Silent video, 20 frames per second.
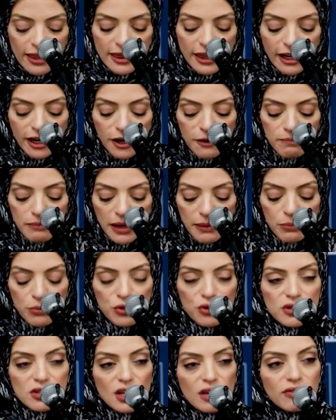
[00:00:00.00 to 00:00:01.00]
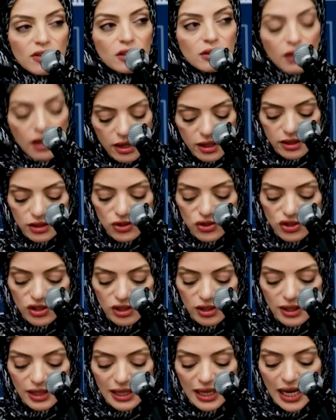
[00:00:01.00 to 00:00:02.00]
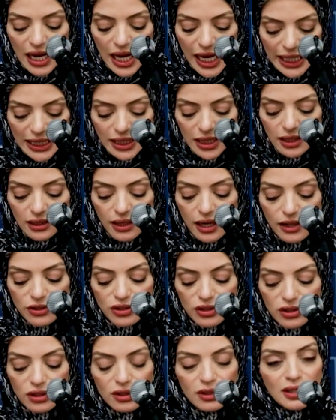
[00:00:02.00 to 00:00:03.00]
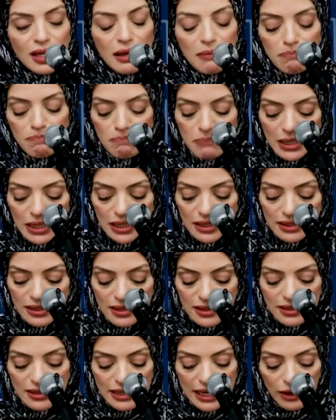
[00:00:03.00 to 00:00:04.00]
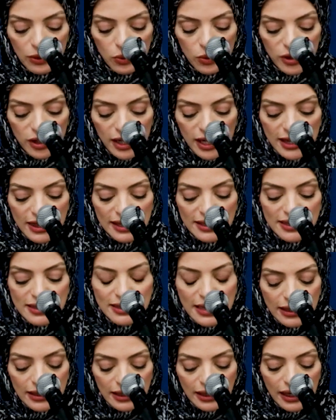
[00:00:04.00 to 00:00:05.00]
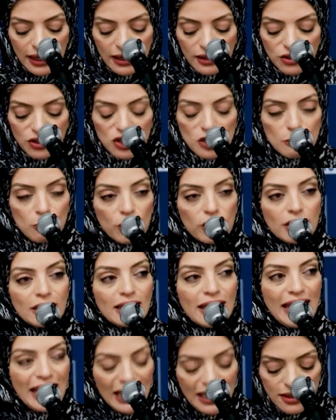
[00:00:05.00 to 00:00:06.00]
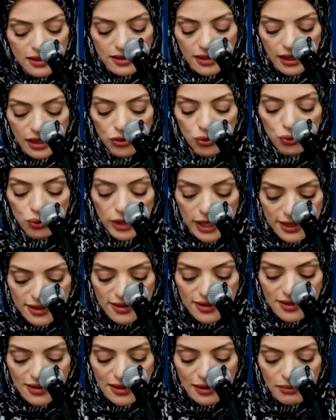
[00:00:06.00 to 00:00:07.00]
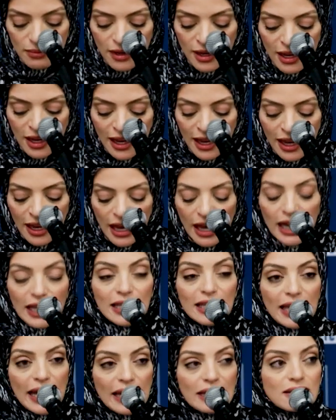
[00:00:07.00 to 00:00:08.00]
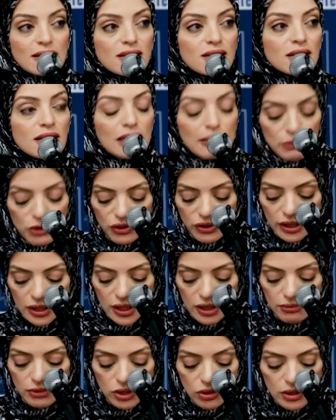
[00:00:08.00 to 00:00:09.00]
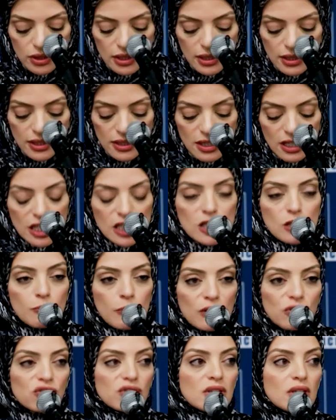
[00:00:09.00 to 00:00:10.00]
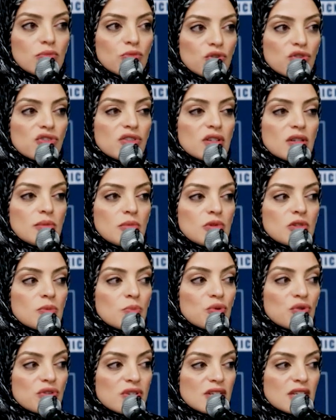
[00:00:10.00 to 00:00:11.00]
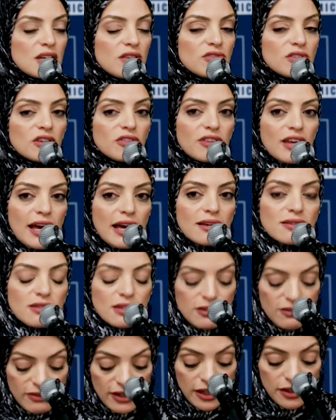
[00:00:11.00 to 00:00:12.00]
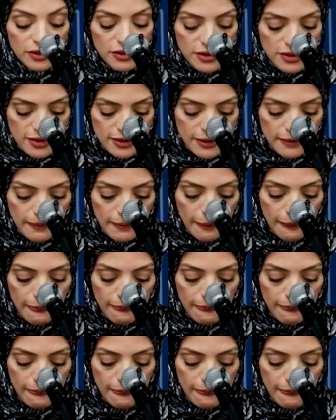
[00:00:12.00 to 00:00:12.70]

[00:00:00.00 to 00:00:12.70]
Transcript: They are members of a large, ideological, militant network that is dedicated to spreading hate and racism against immigrant communities, especially Muslims perceived of as invaders.